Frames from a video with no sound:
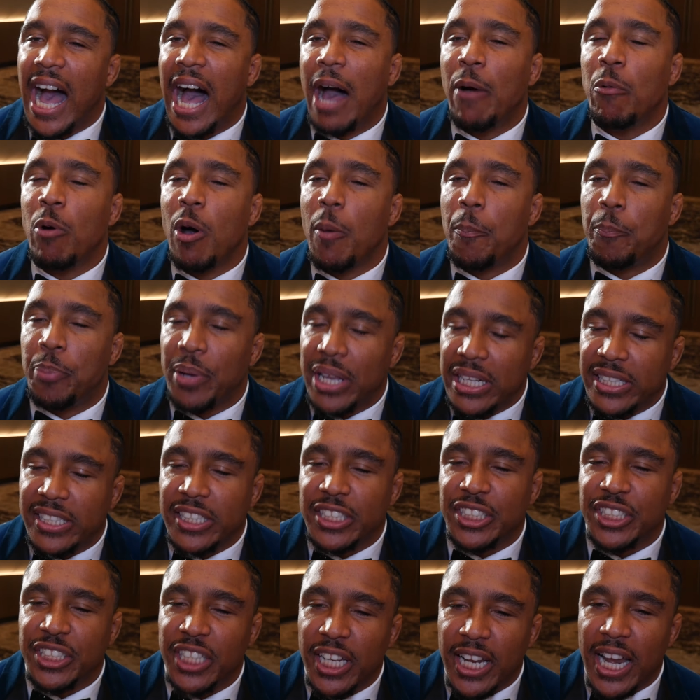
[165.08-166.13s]
I will beat
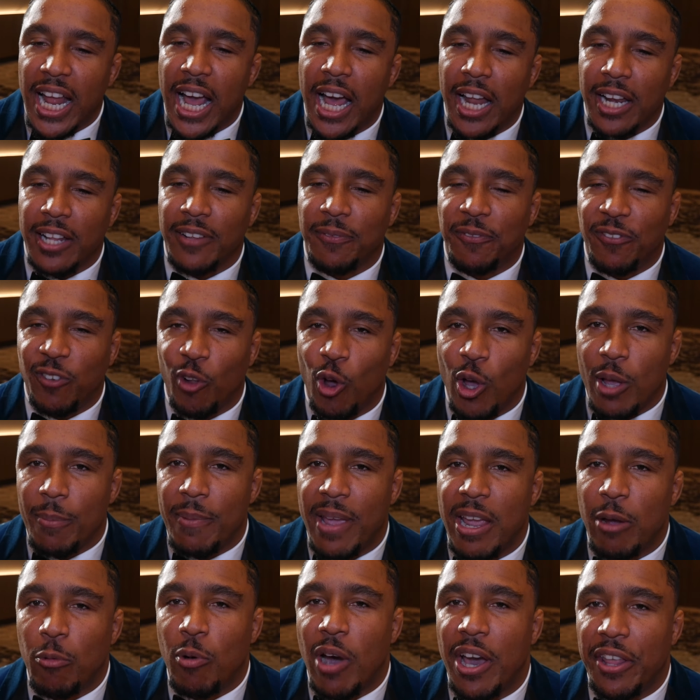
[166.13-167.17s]
the shit out of Floyd
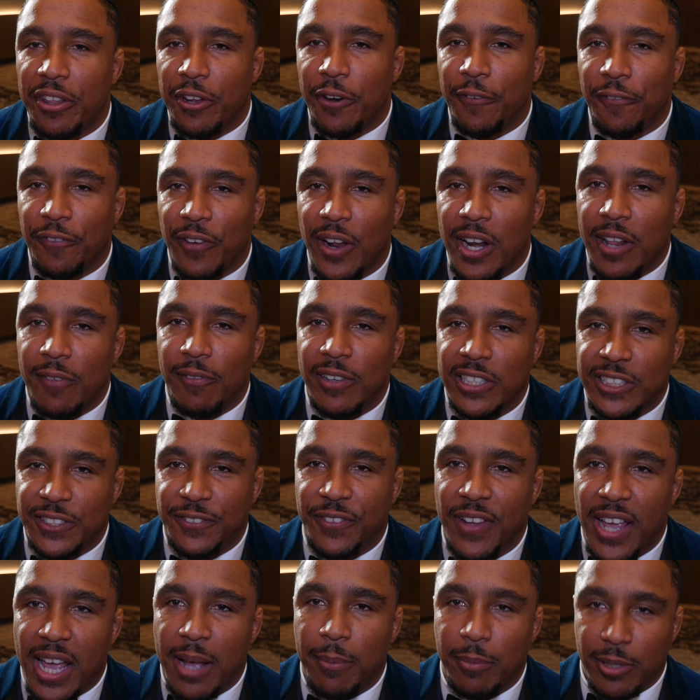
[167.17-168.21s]
Mayweather in front of his
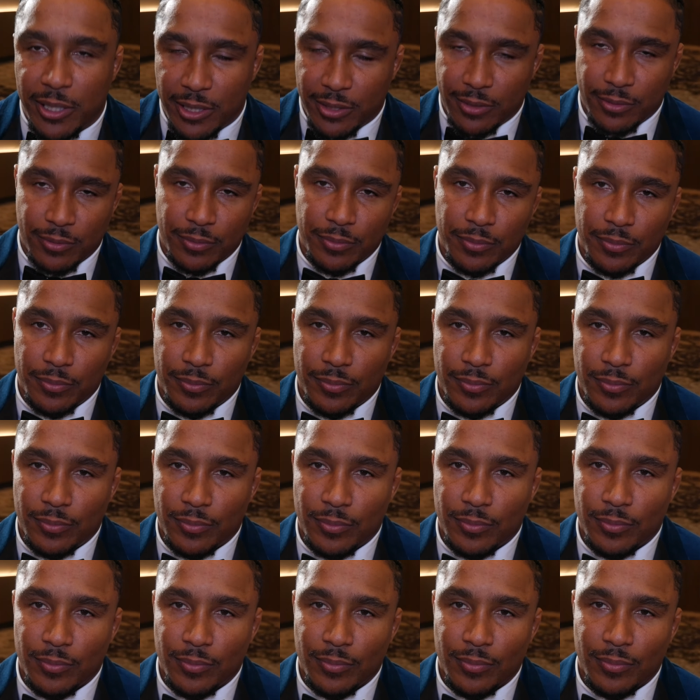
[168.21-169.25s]
family.
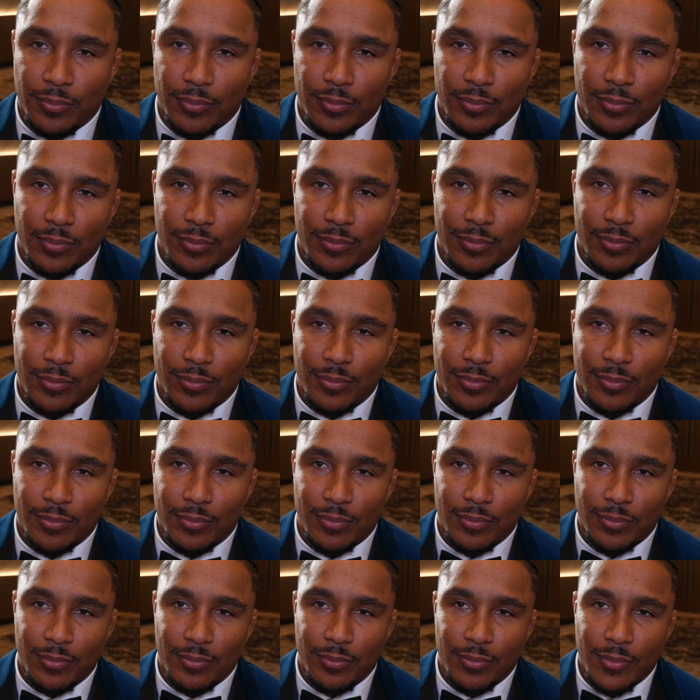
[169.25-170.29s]
And the same
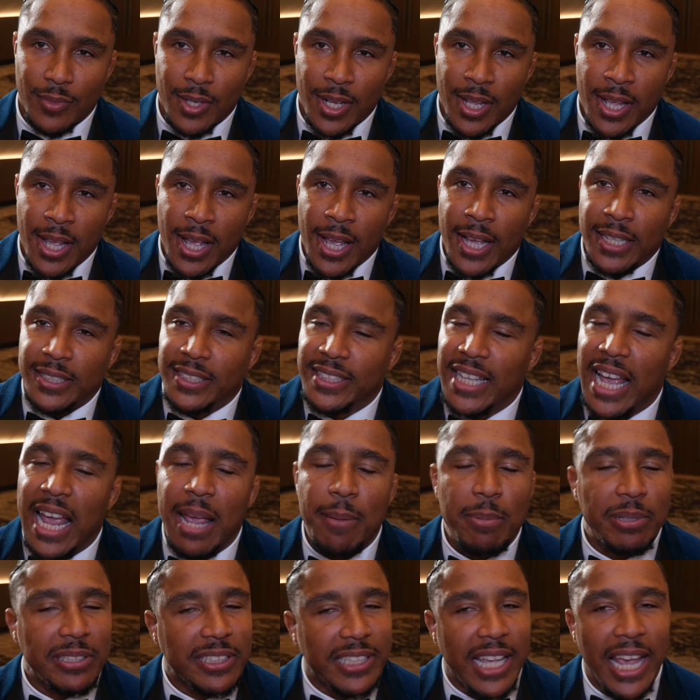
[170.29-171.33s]
as KSI.
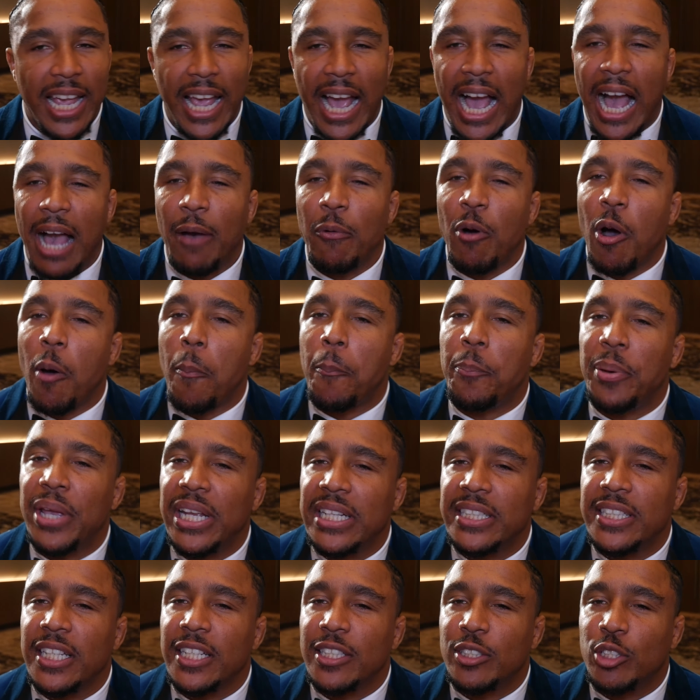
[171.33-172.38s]
Same as KSI. I will
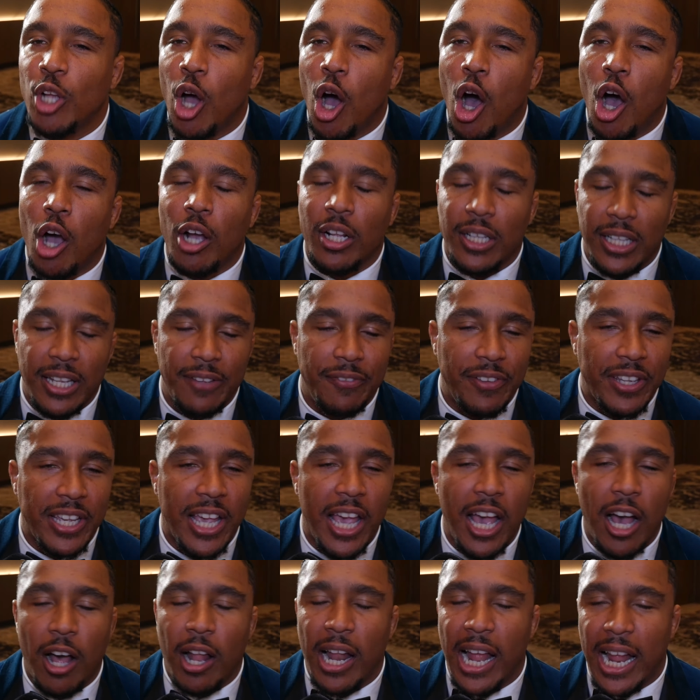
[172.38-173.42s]
beat the dog living
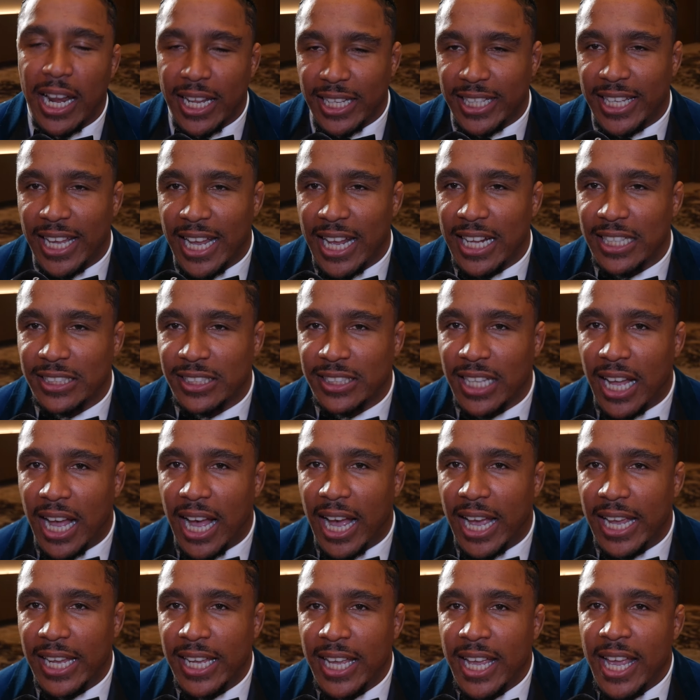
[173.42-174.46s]
hell out of
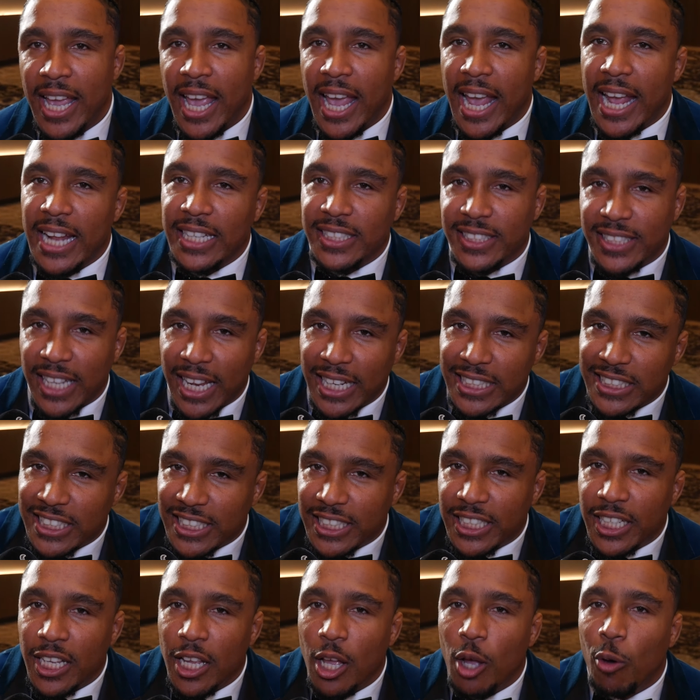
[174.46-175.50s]
KSI, and
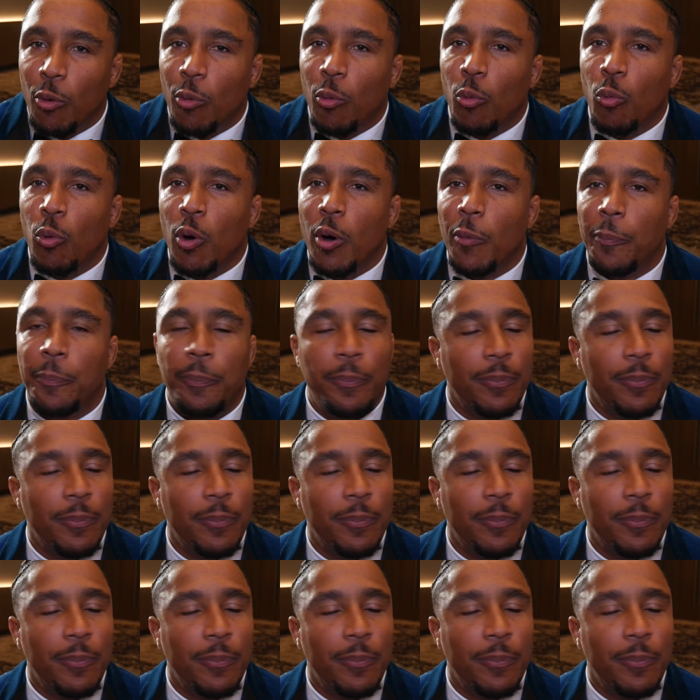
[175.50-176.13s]
Deji will